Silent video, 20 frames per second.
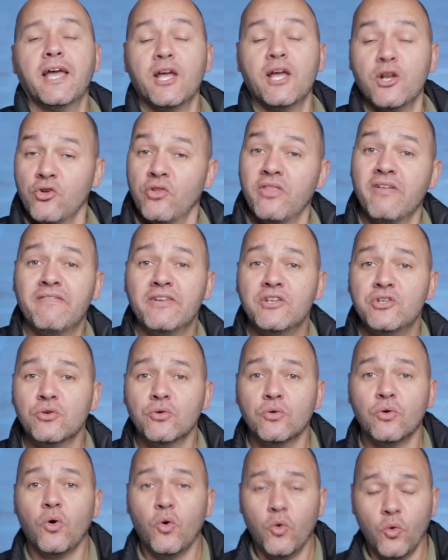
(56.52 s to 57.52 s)
another
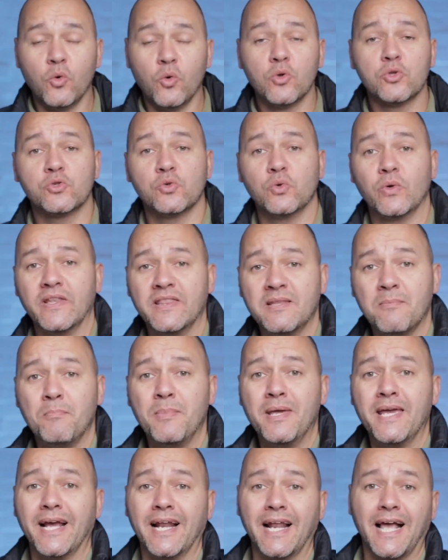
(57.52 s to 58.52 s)
video also in the
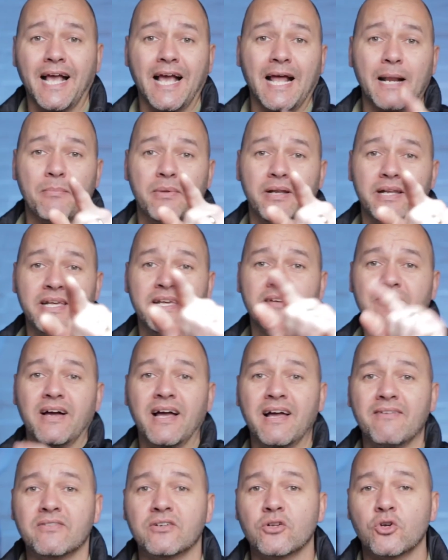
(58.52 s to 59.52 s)
making. I can't believe I
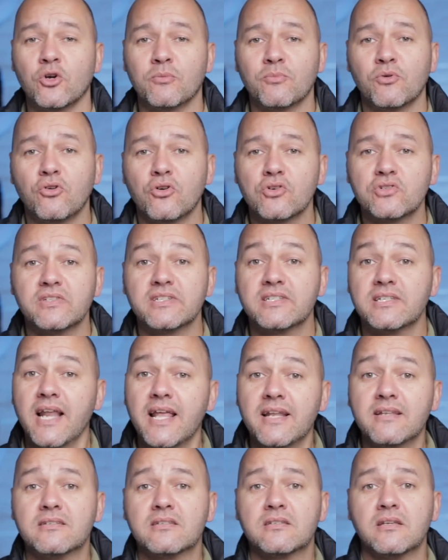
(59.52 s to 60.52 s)
haven't come across this
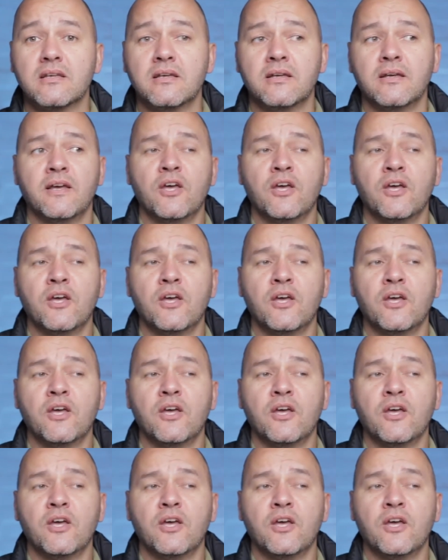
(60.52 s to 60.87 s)
lens